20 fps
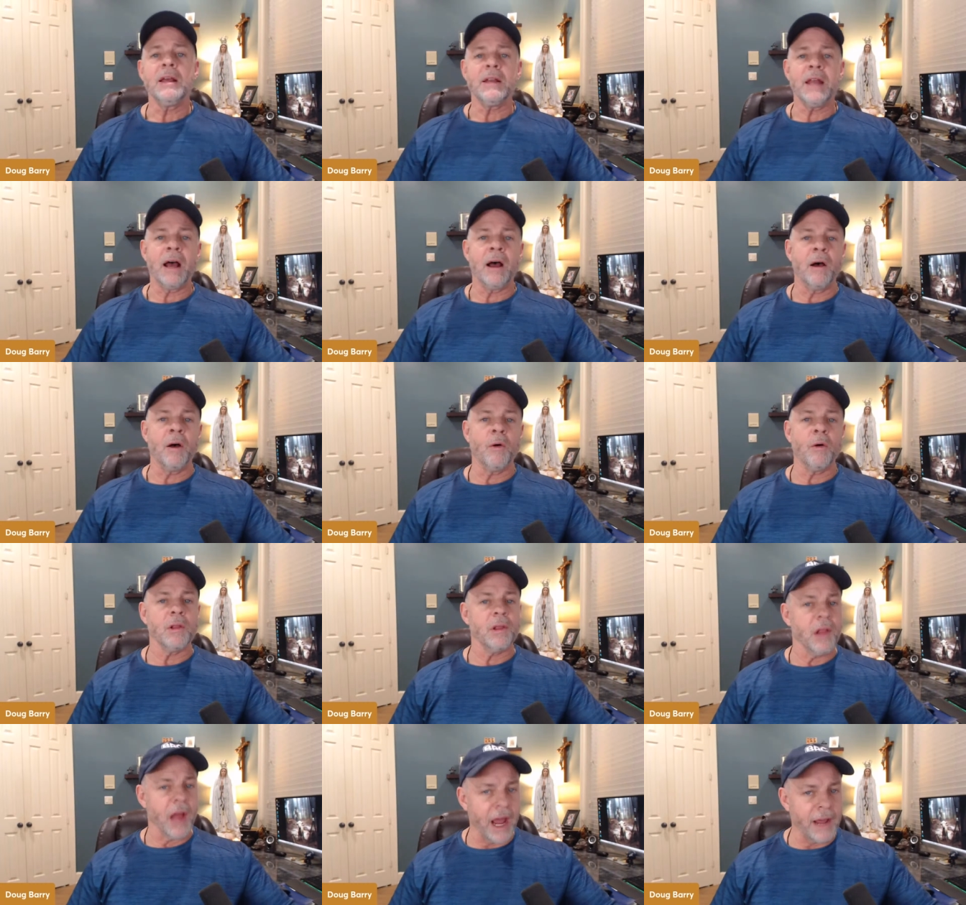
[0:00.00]
Now,
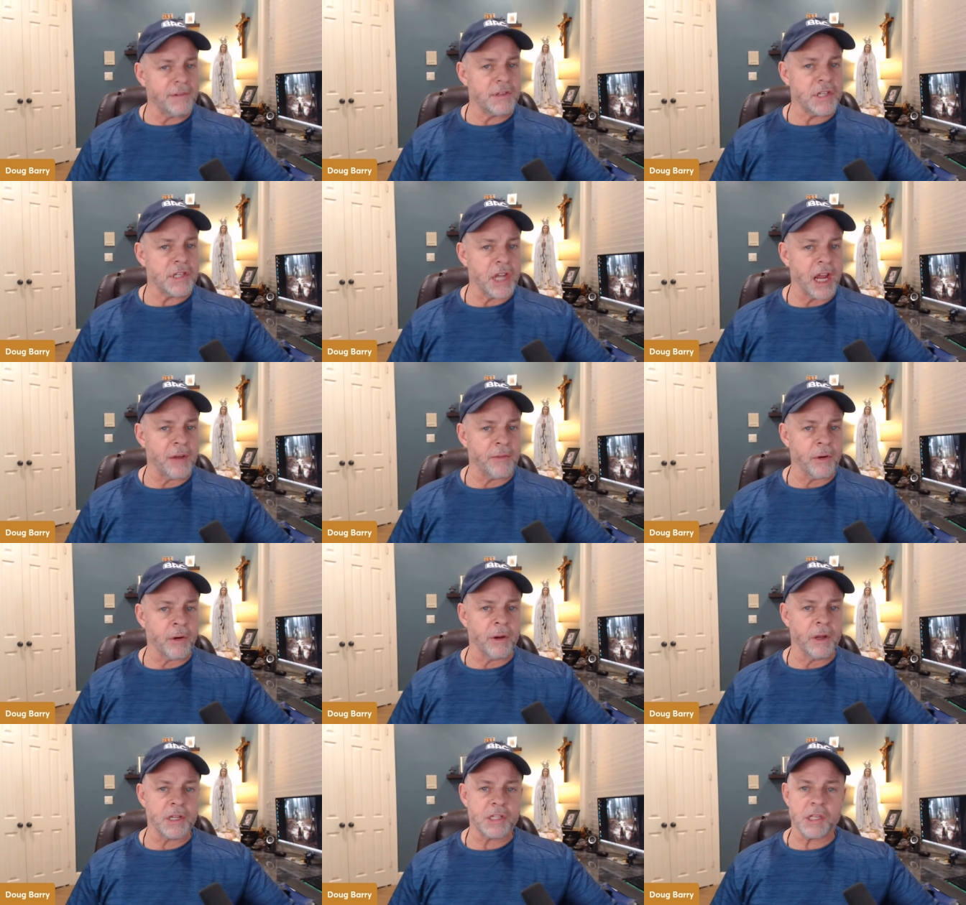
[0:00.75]

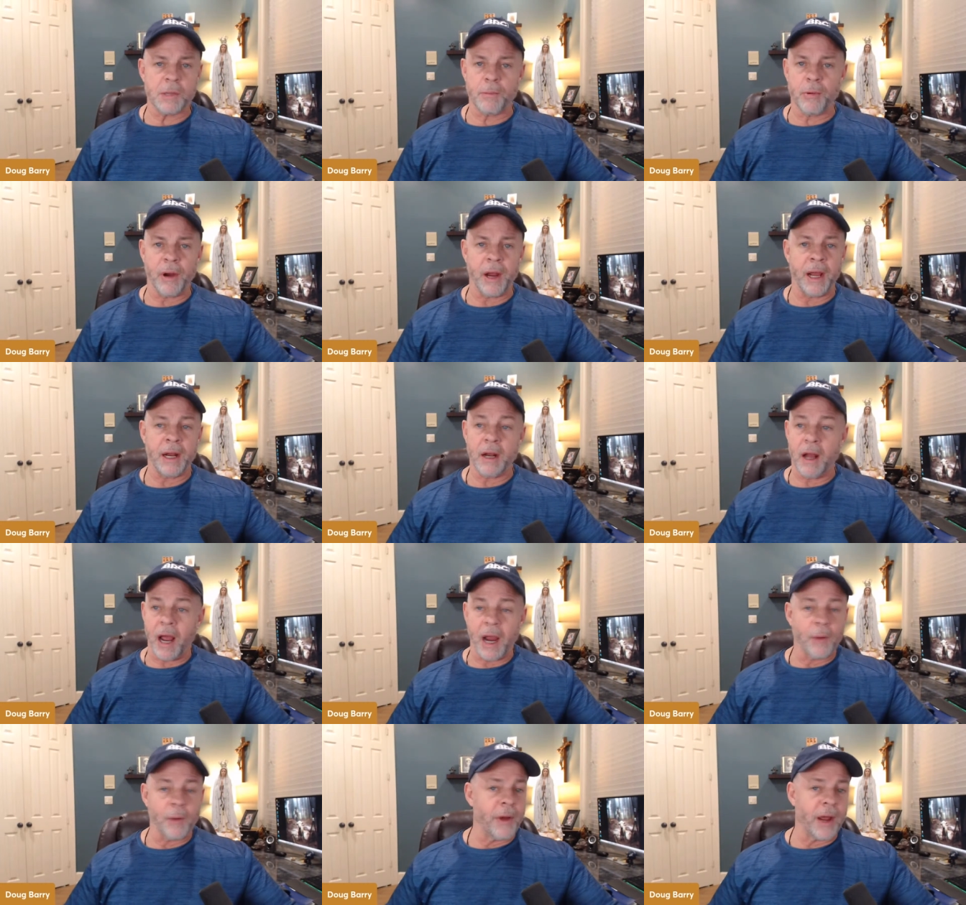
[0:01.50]
Lifesaver is the brand
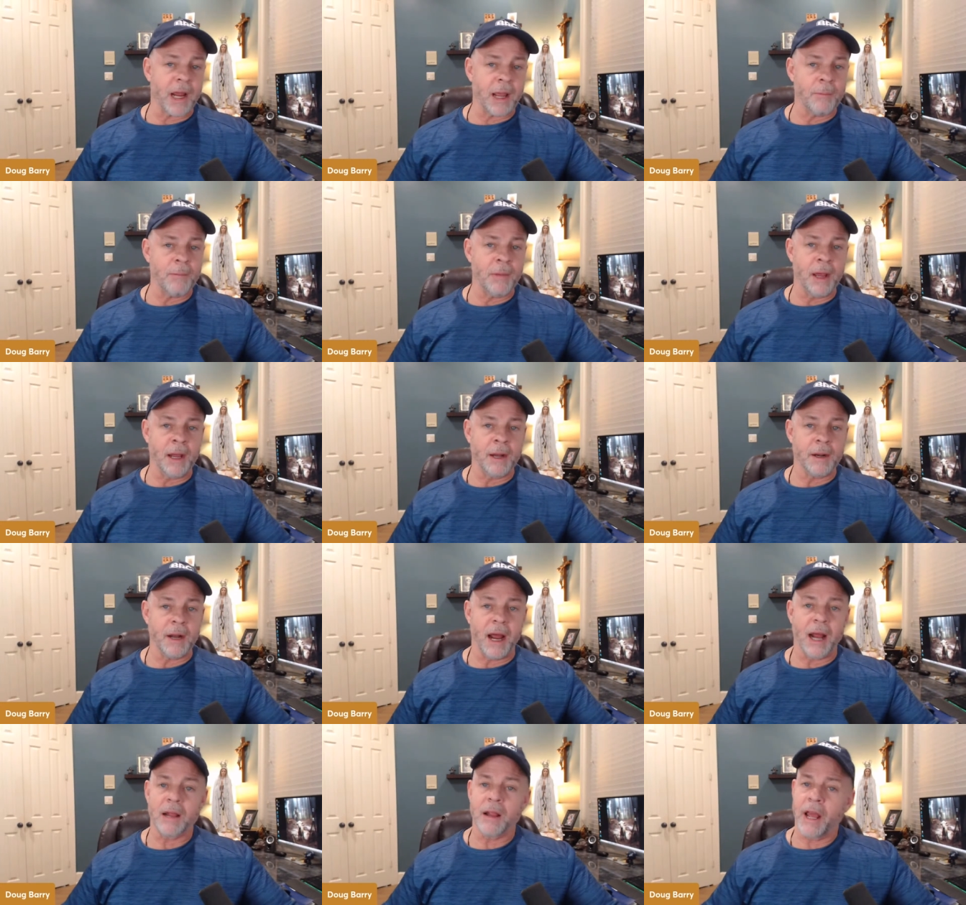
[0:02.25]
I
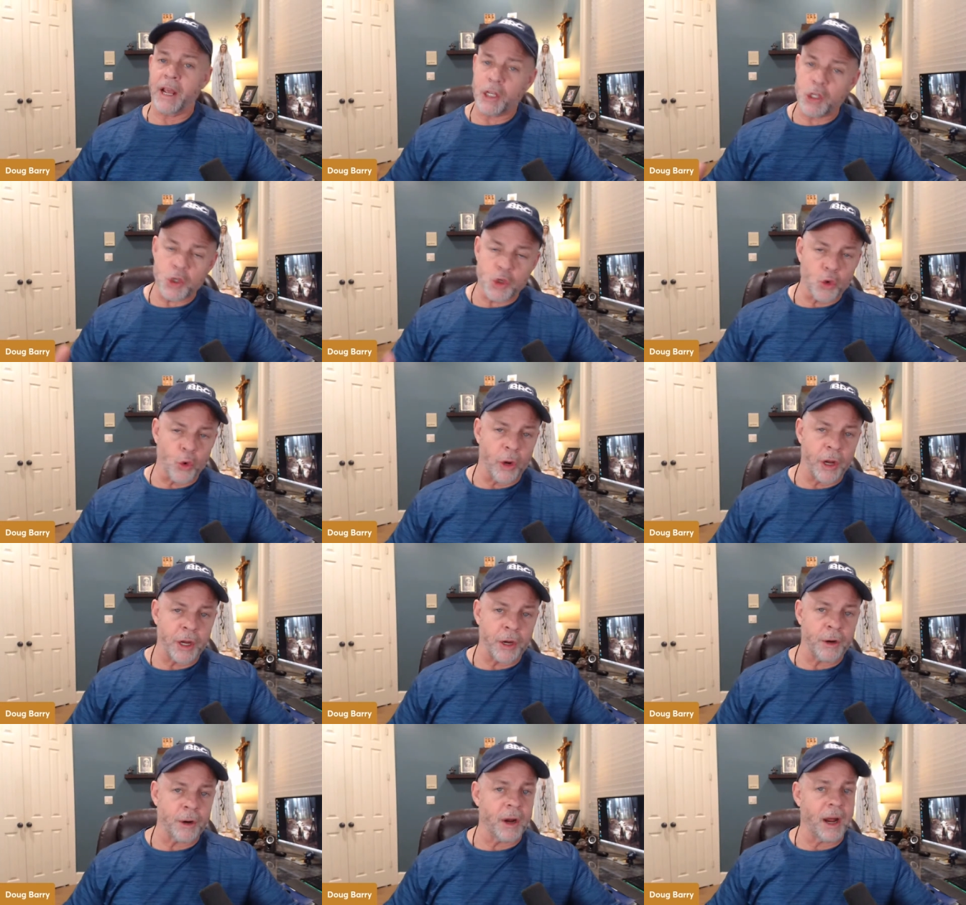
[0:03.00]
recommend. I like
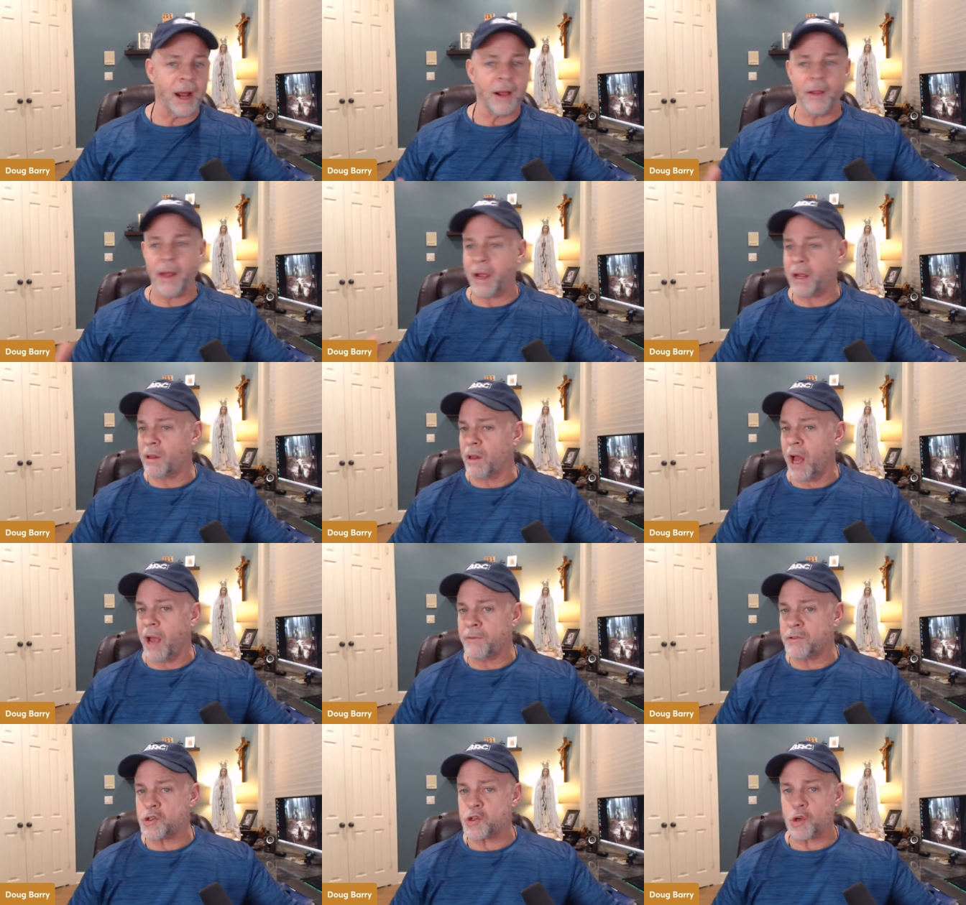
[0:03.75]
Sawyer. I like
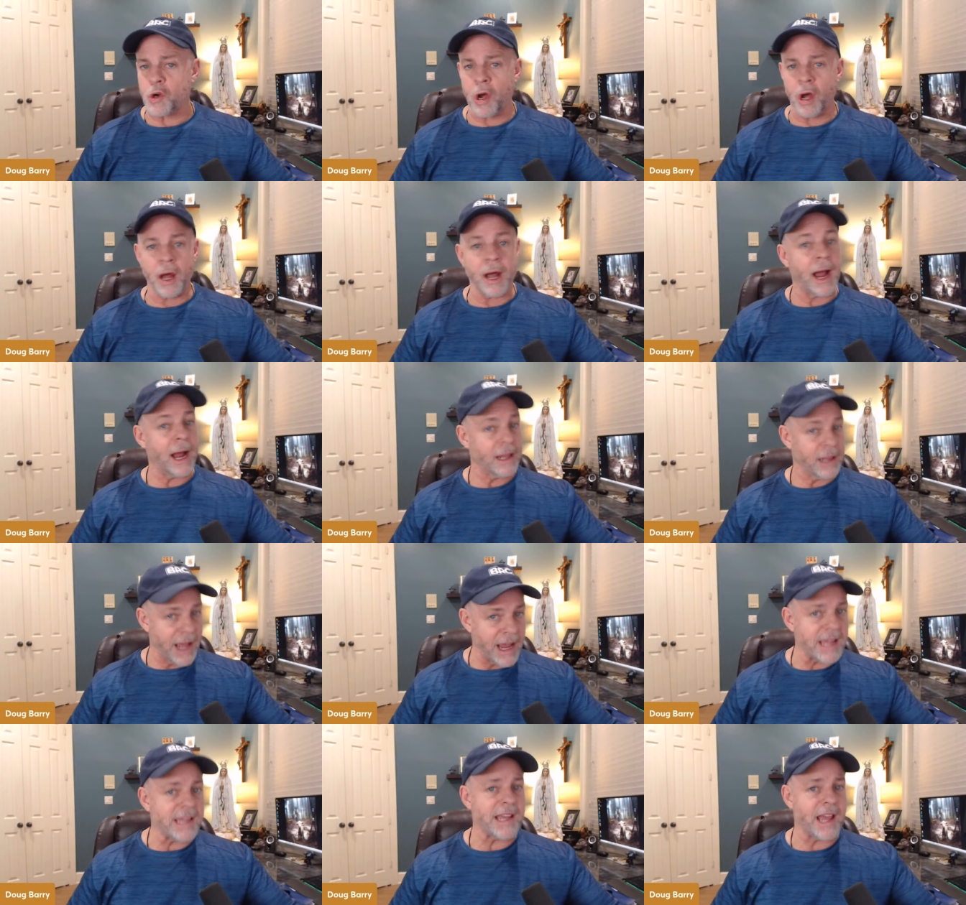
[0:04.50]
LifeStraw. I
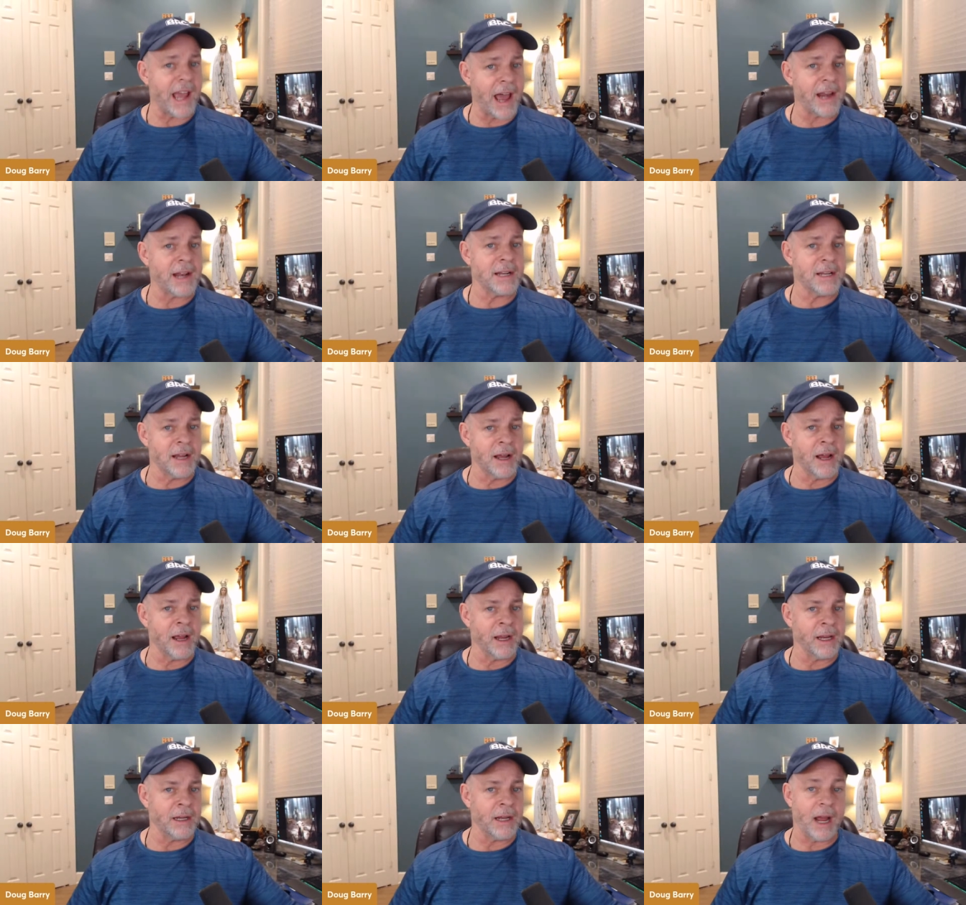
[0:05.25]
like
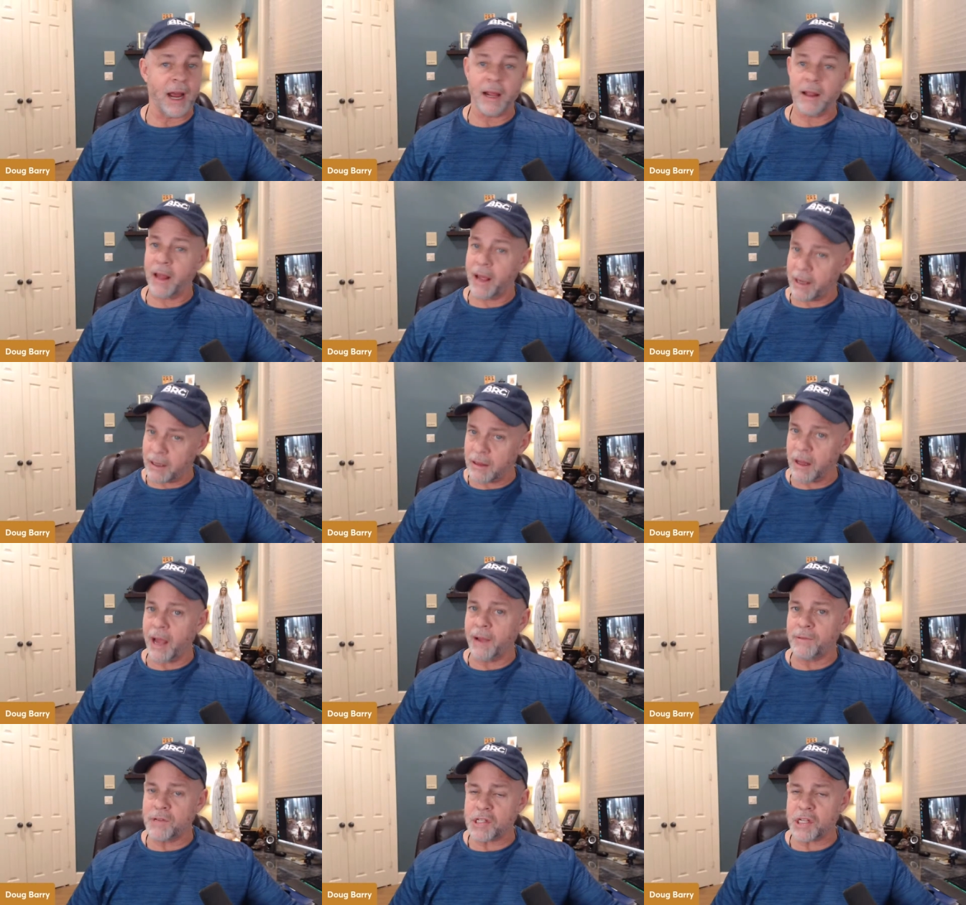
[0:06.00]
Katadyn. I like
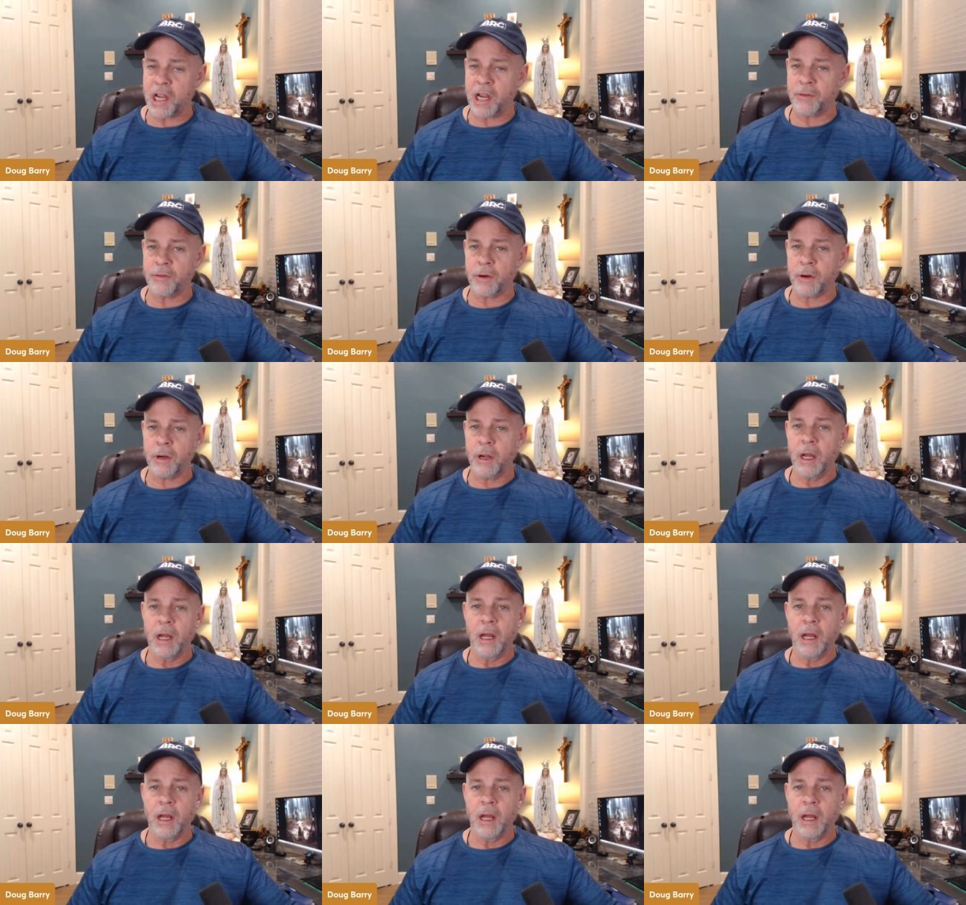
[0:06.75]
Lifesaver.